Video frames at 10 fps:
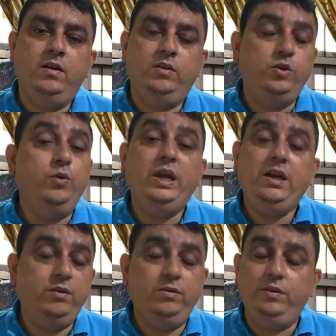The,
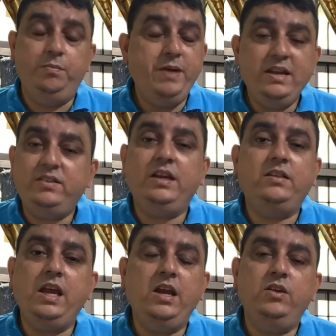the basic
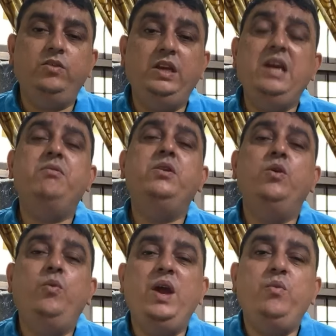thing is, even the
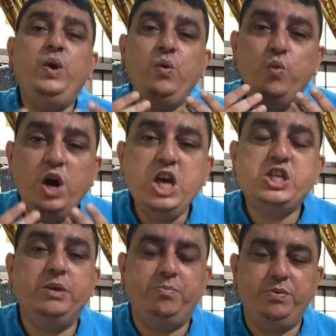way we
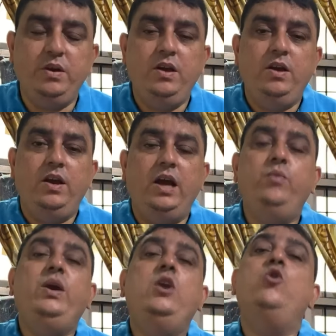worship and
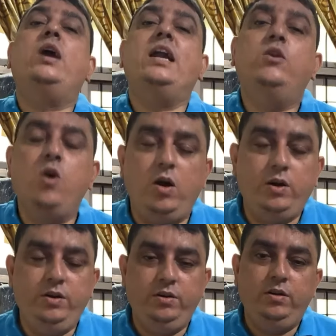we look at God
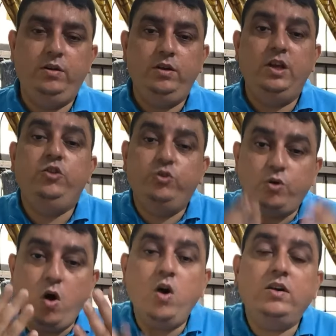is
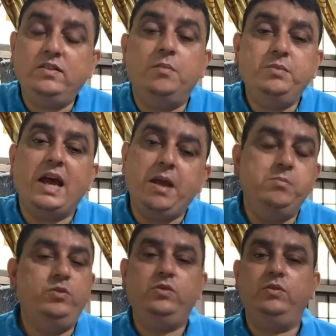wrong
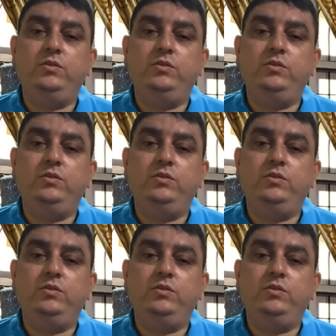sometimes.